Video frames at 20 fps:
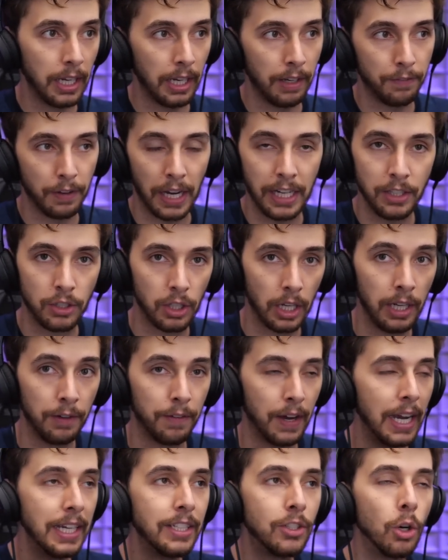if I
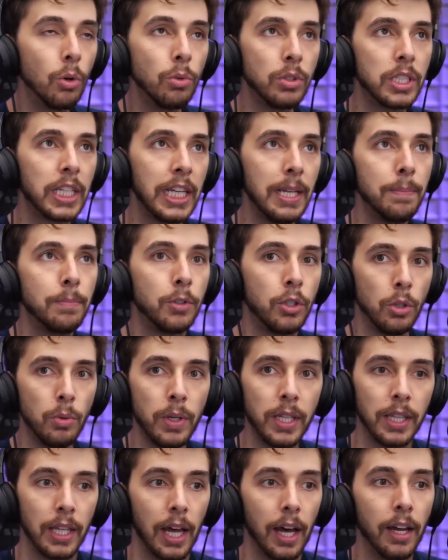if I don't keep
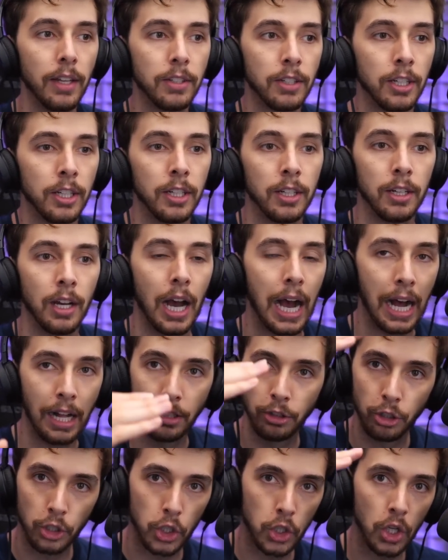doing that,
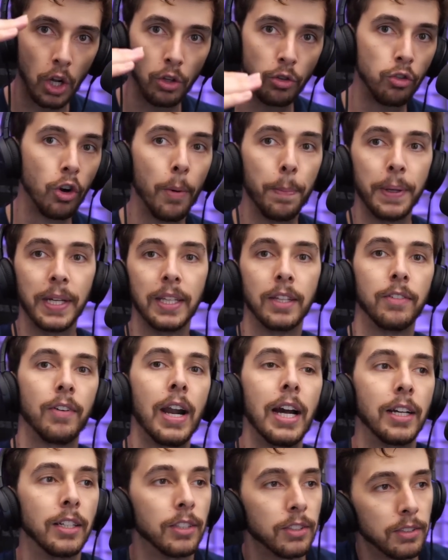I'll just start dropping in the
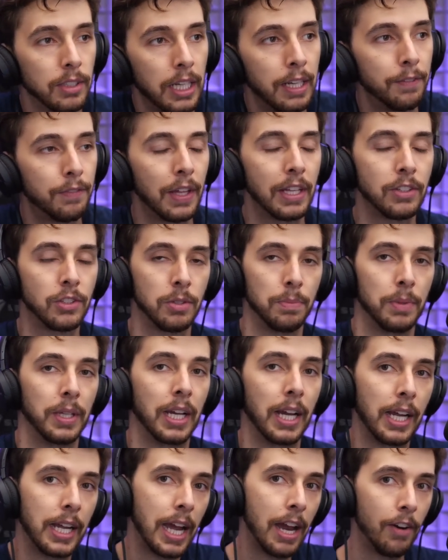ranks if that's
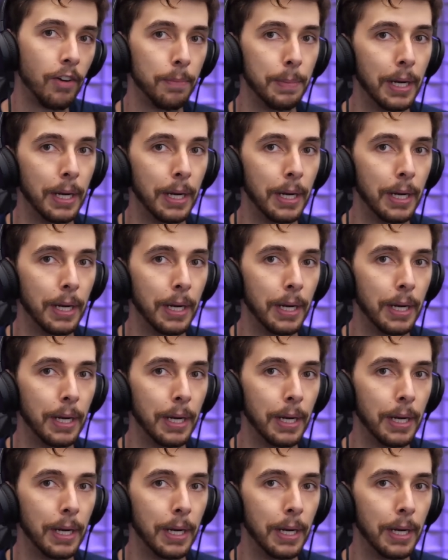something I care